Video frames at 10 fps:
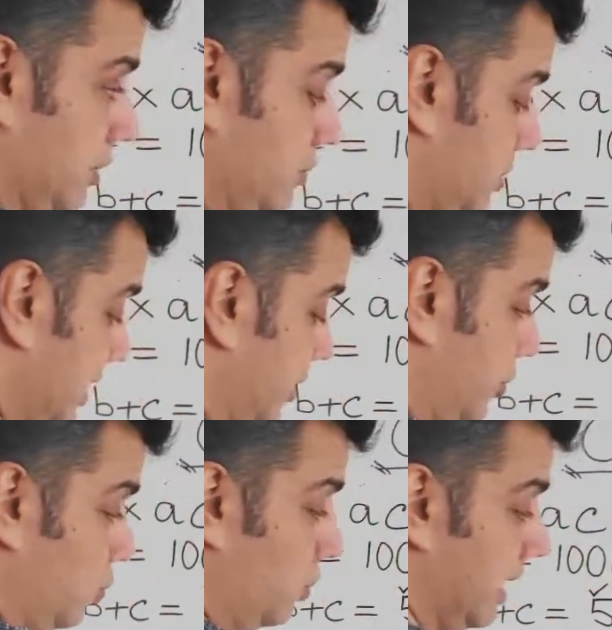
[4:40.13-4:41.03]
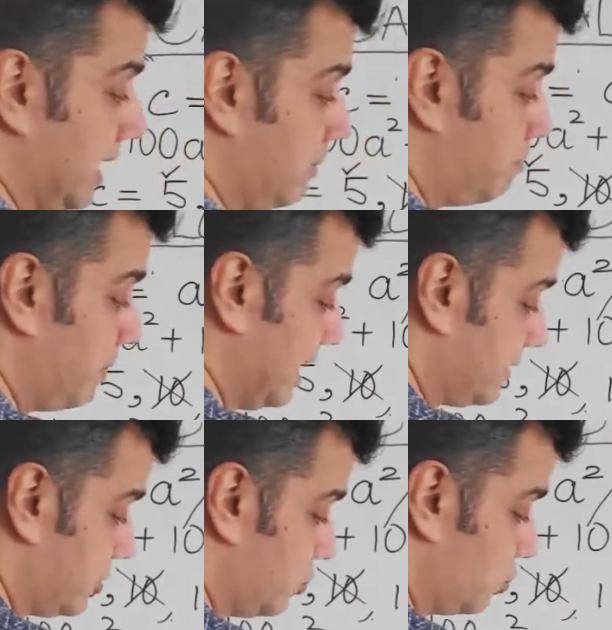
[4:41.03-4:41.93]
when you say 2a
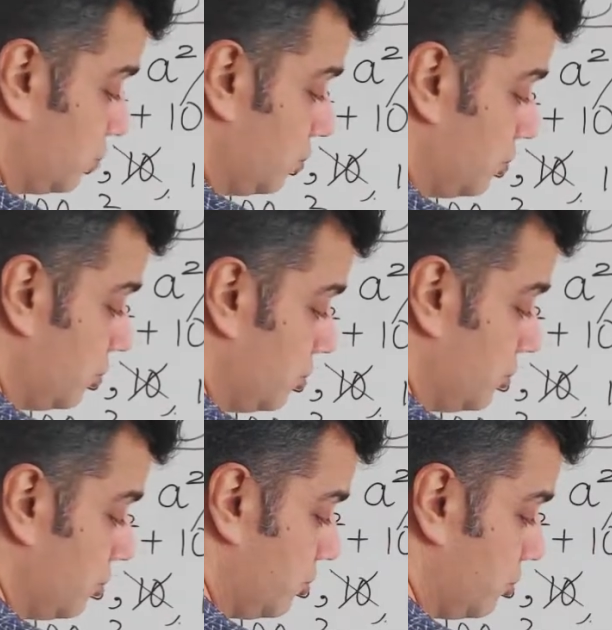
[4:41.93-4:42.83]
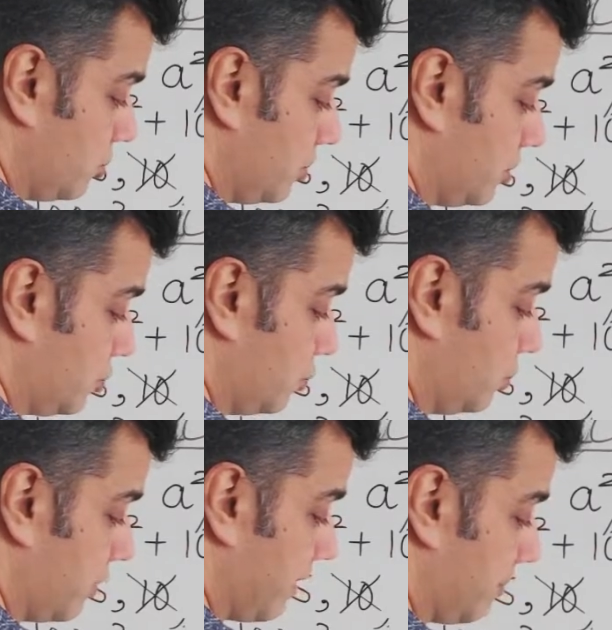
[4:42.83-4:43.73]
plus 2, this
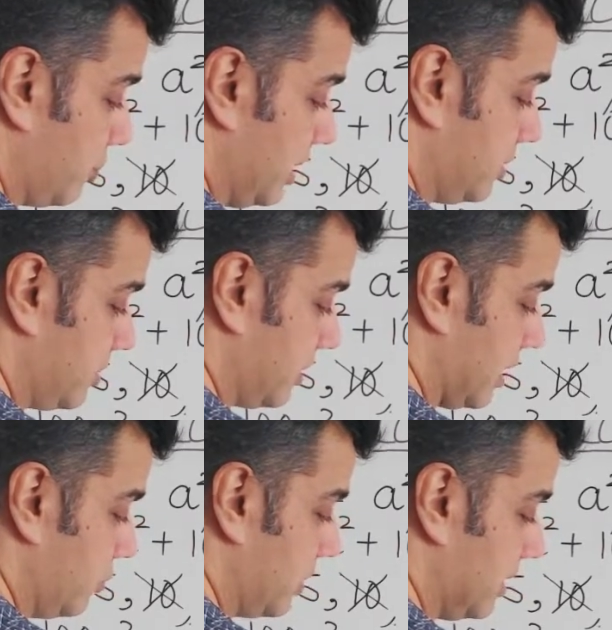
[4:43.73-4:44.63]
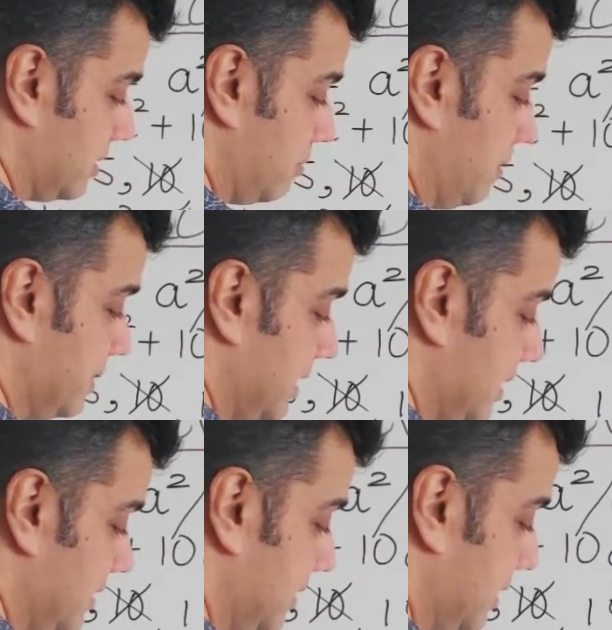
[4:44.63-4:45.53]
2 evaporates and you can simply say
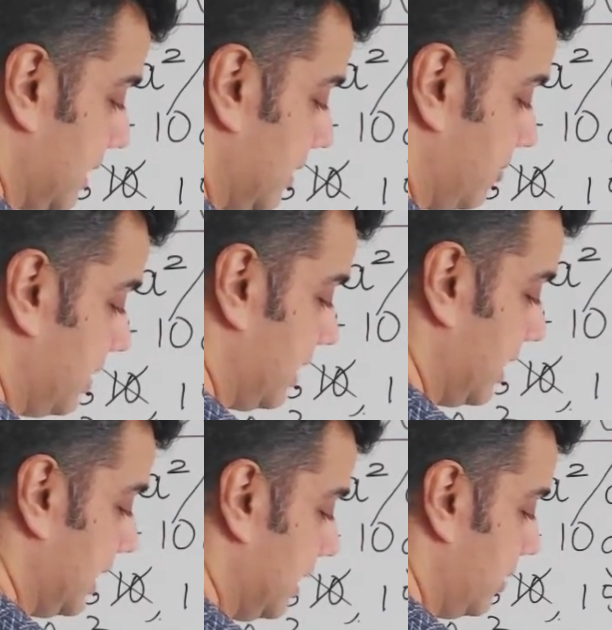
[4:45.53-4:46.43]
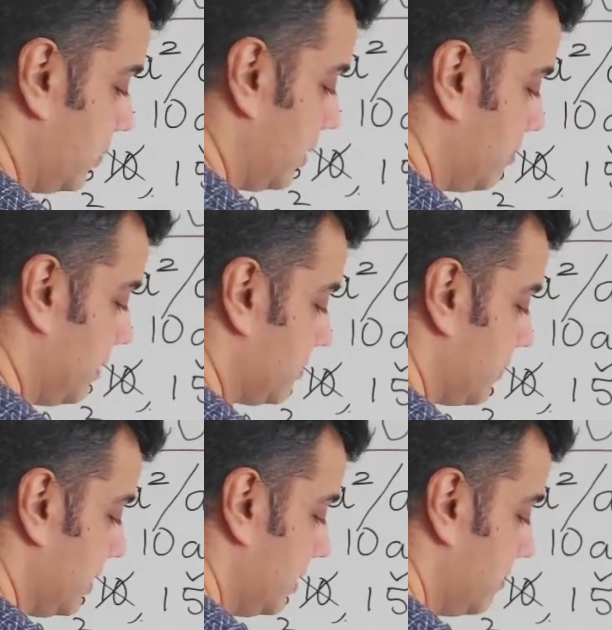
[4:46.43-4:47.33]
this is nothing but a into a plus
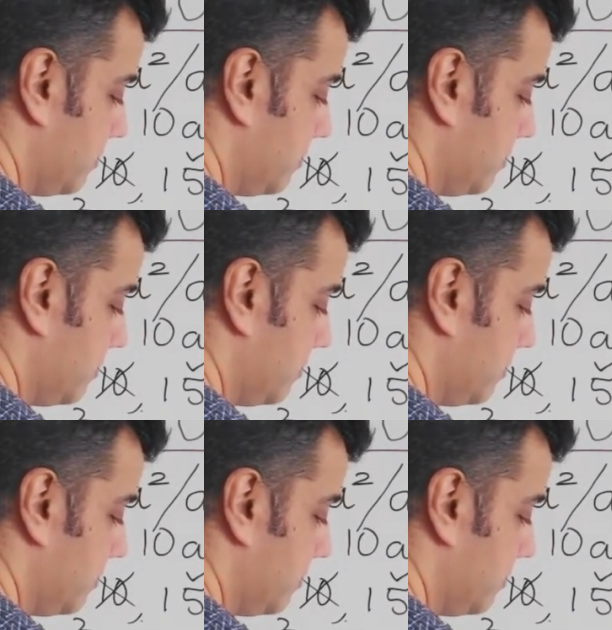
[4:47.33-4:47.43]
1